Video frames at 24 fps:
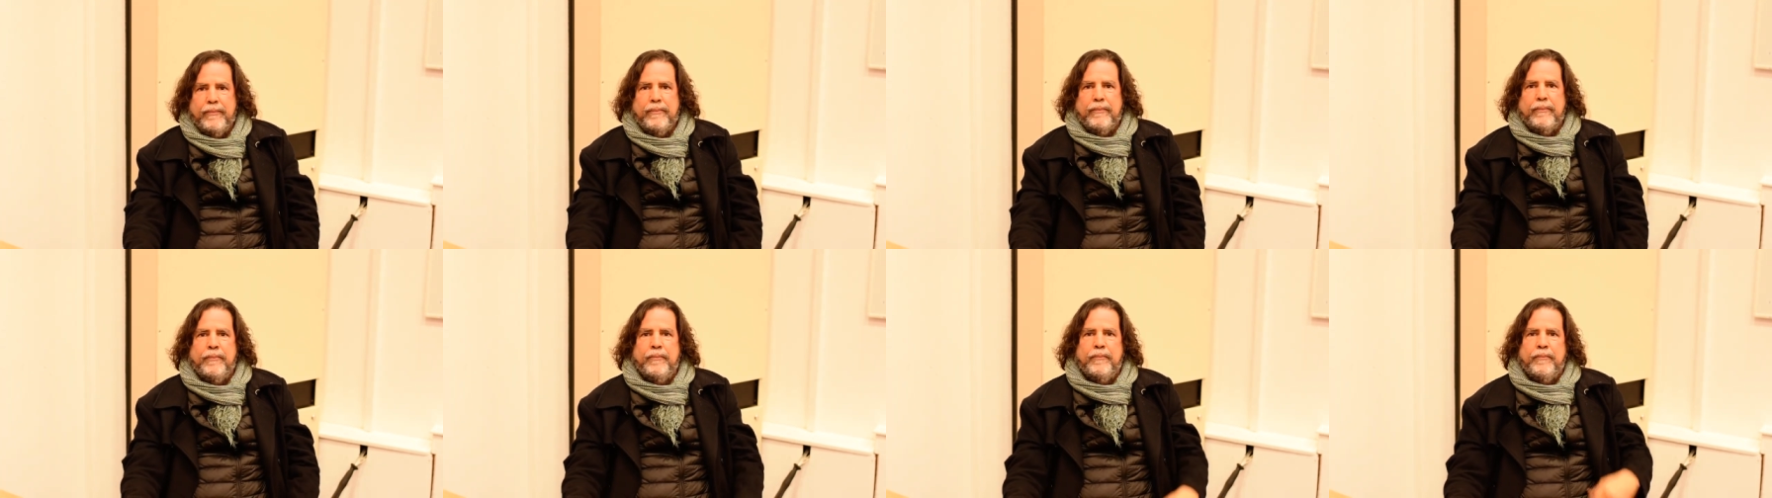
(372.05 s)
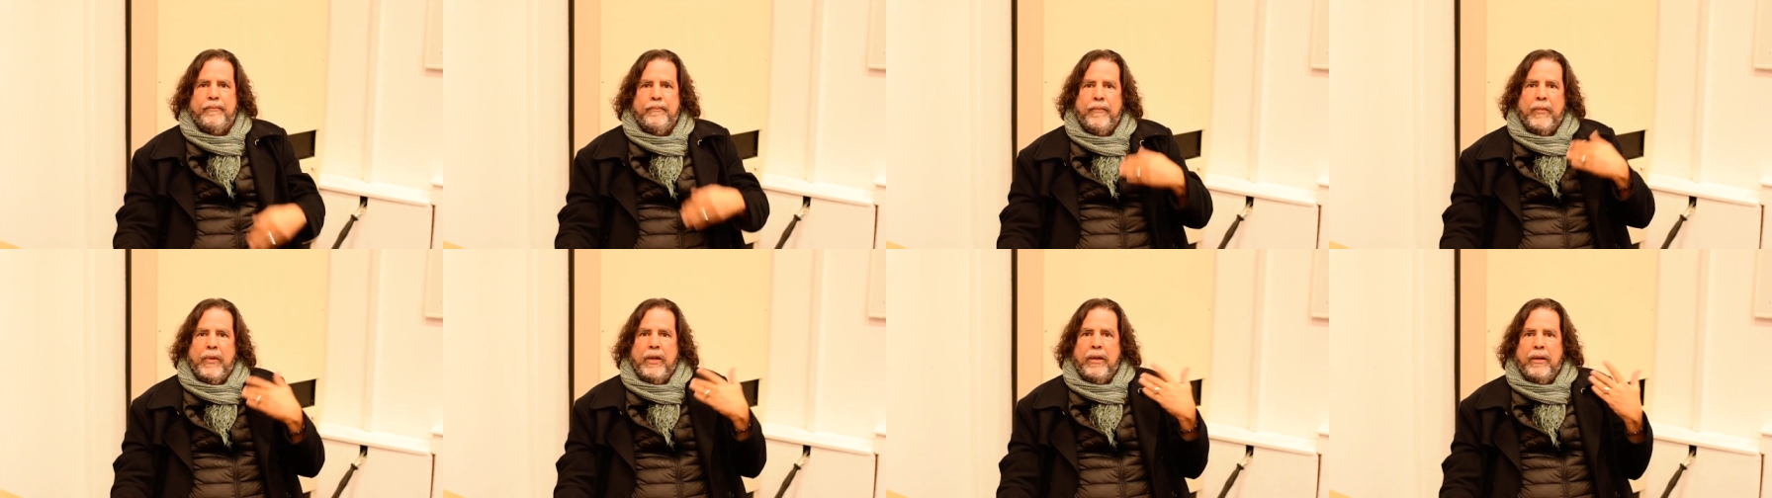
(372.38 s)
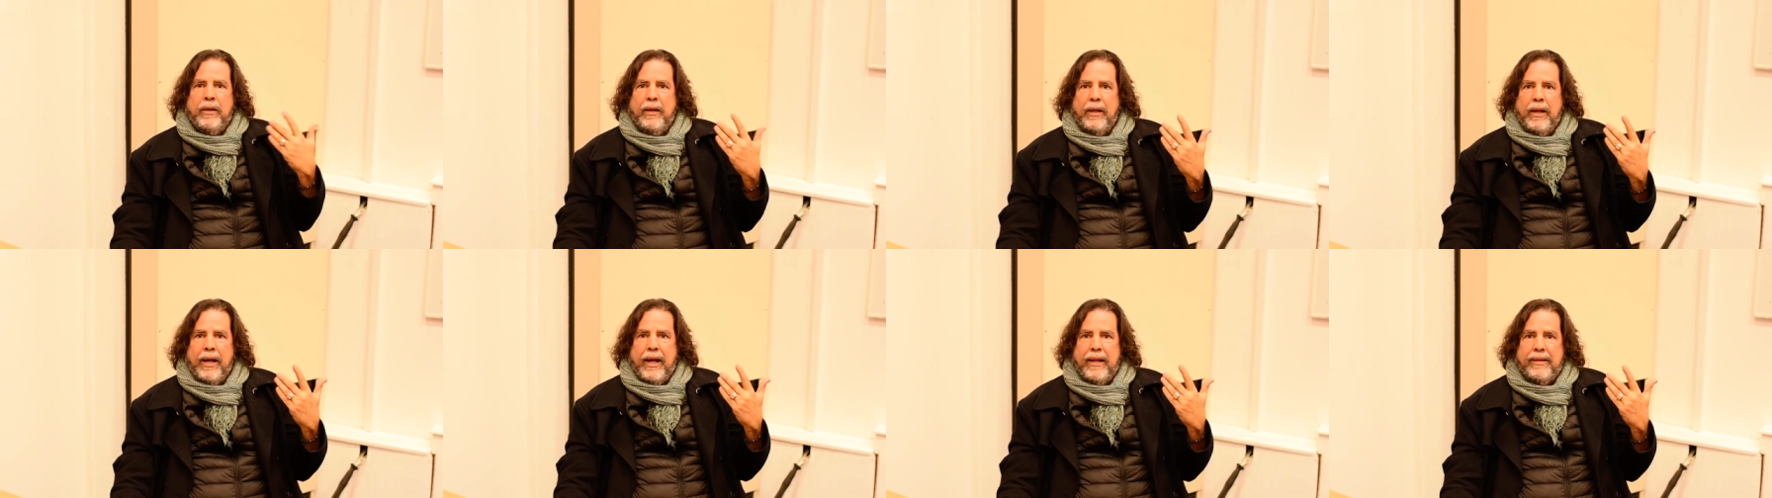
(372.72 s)

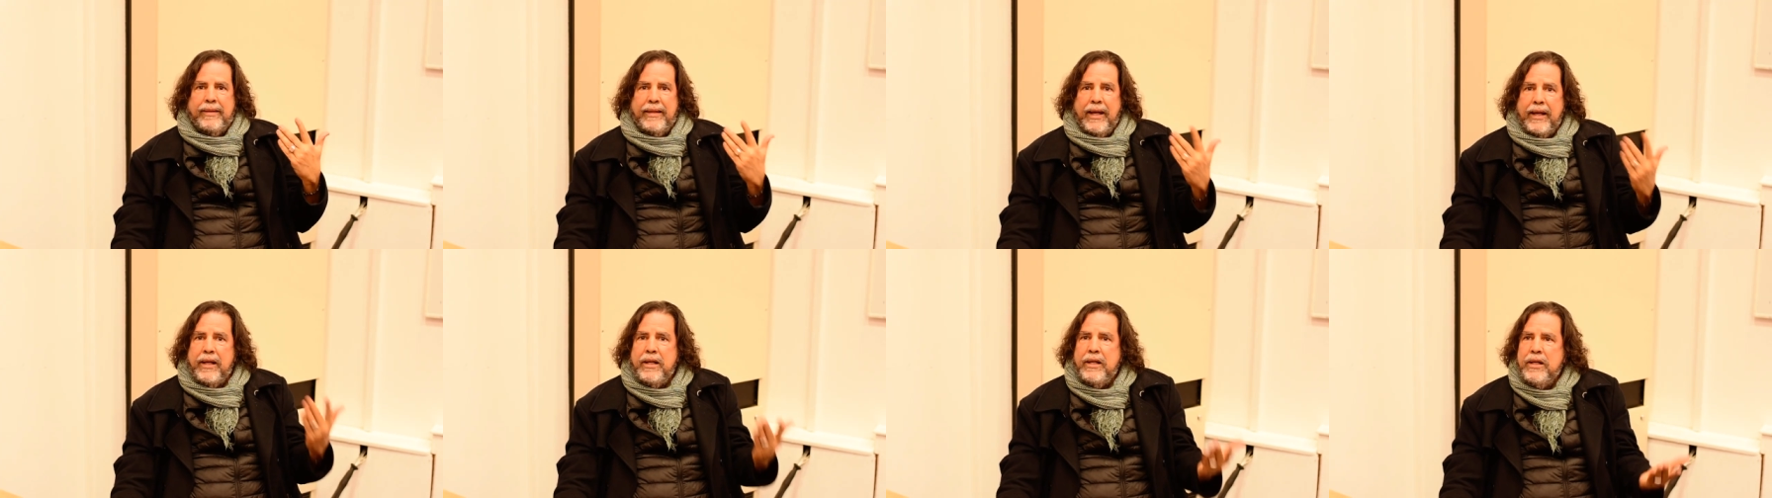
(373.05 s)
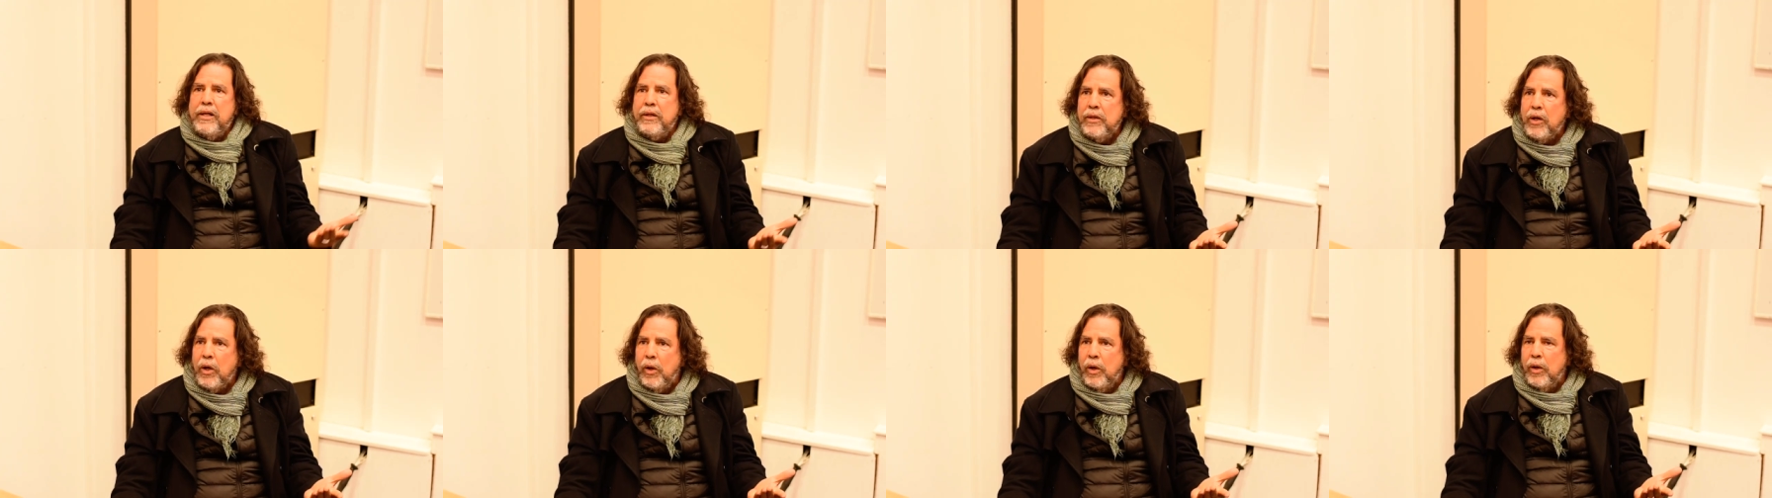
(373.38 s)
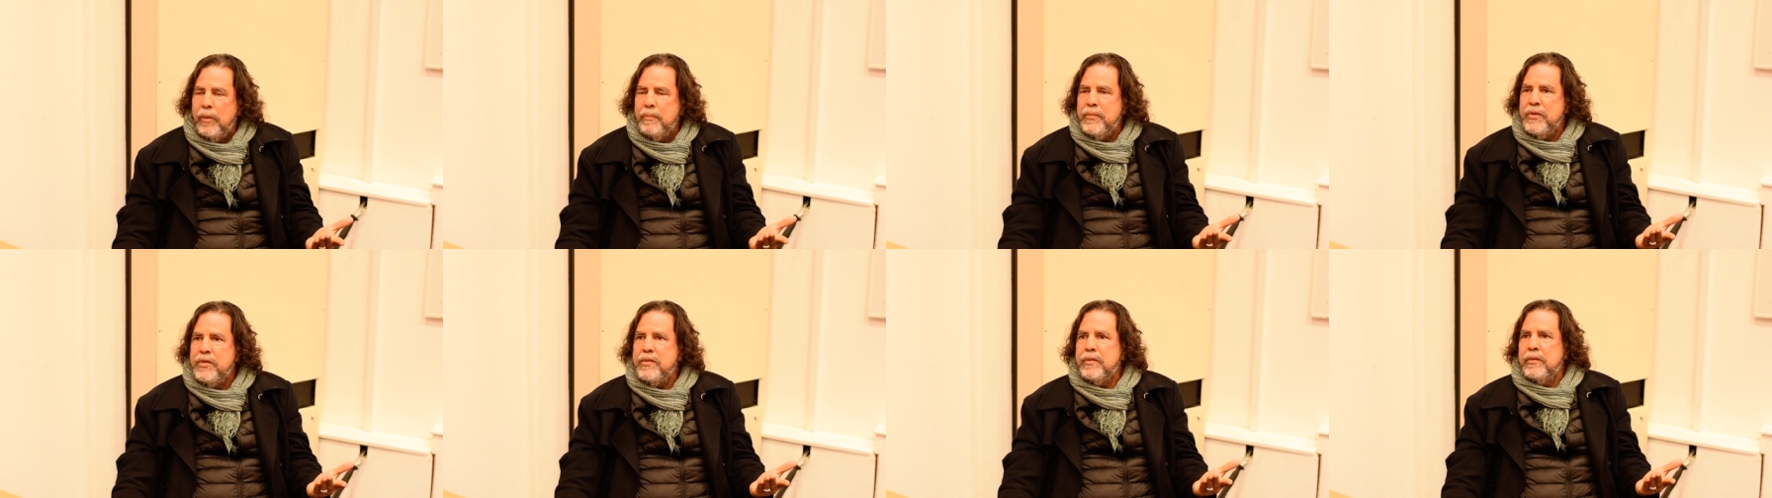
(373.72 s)
and then here
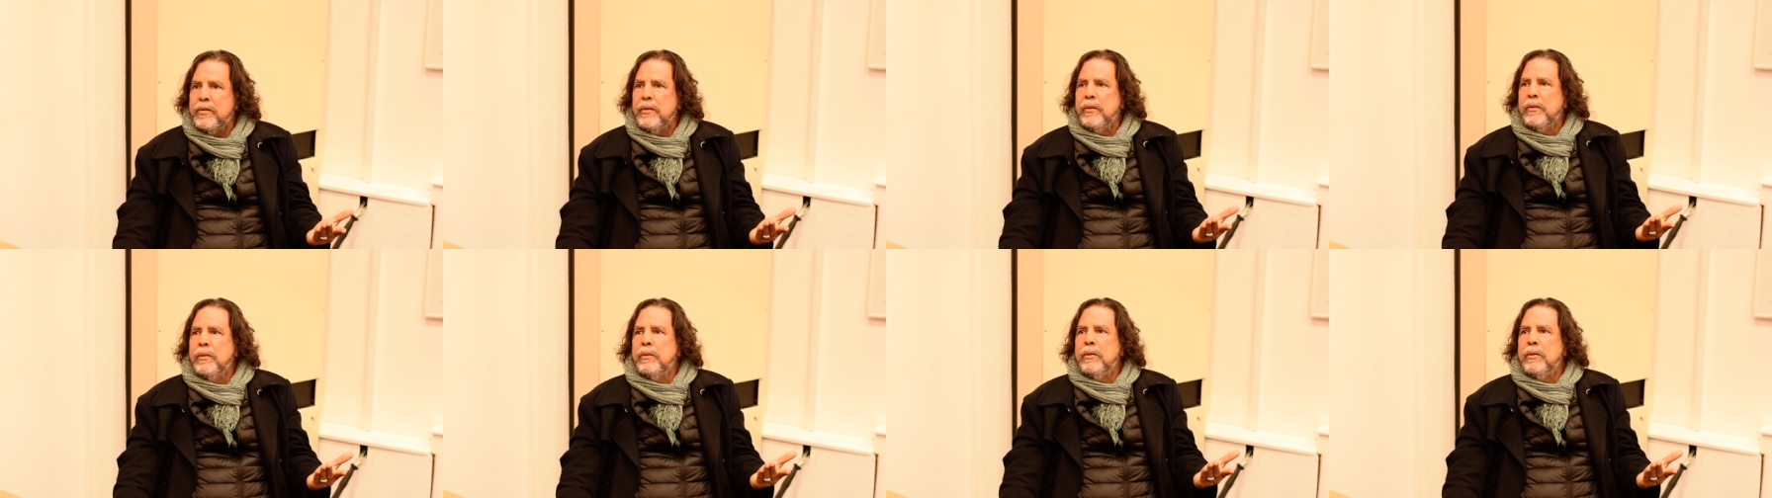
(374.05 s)
comes